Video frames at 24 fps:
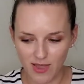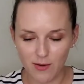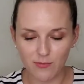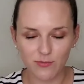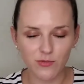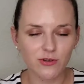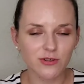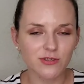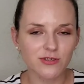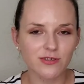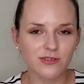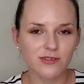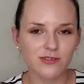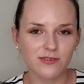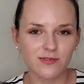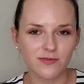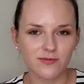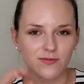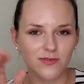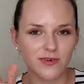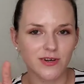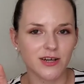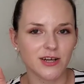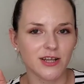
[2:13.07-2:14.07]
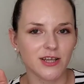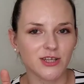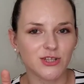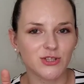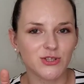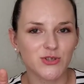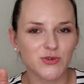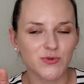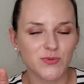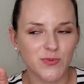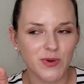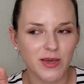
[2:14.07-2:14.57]
I'm not very
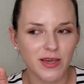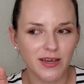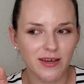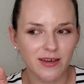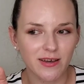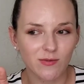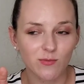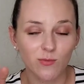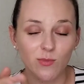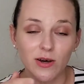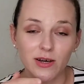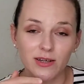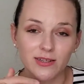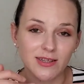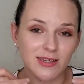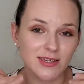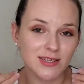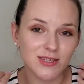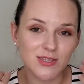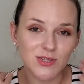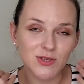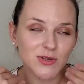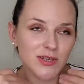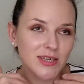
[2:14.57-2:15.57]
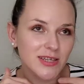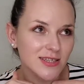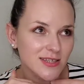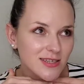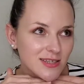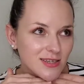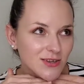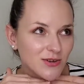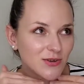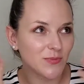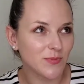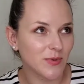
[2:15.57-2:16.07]
into makeup, but as you can
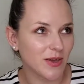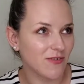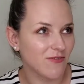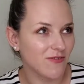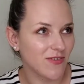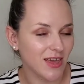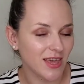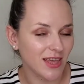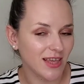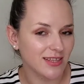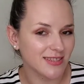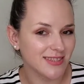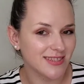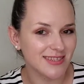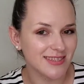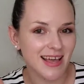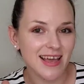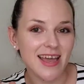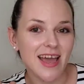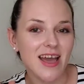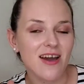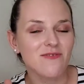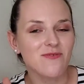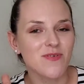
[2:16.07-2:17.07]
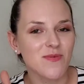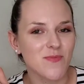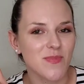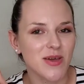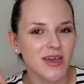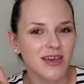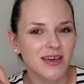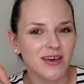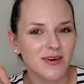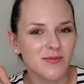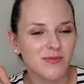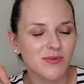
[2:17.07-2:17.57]
see on my face, I have a
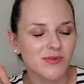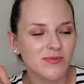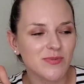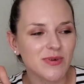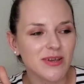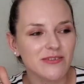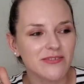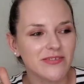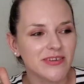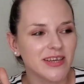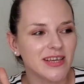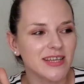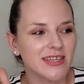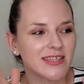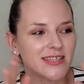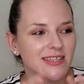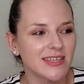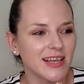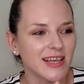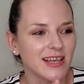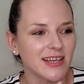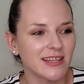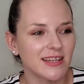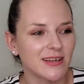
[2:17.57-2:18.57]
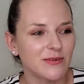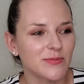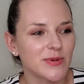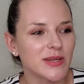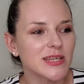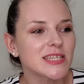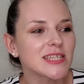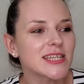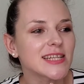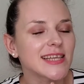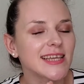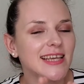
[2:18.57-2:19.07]
makeup on my face, and I'm
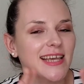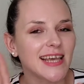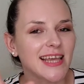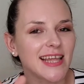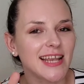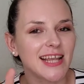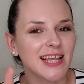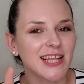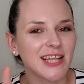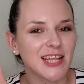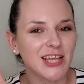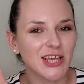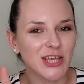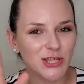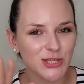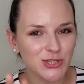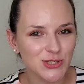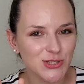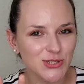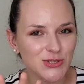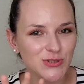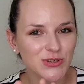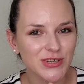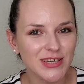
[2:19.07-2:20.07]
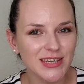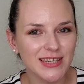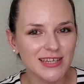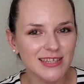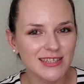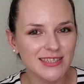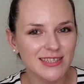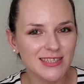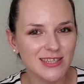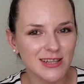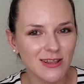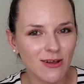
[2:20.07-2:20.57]
actually getting into
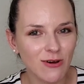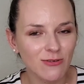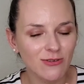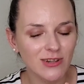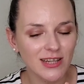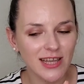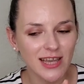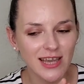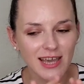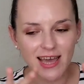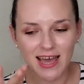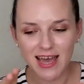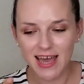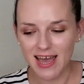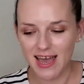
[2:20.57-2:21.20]
it slowly.